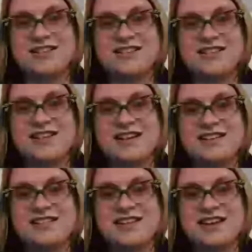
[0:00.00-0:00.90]

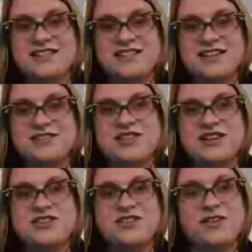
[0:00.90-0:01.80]

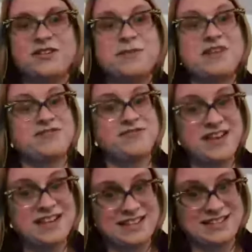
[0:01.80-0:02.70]
That she called him a
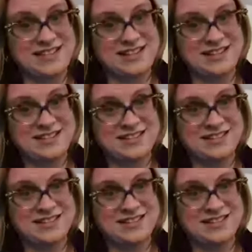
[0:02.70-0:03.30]
fucking sadist.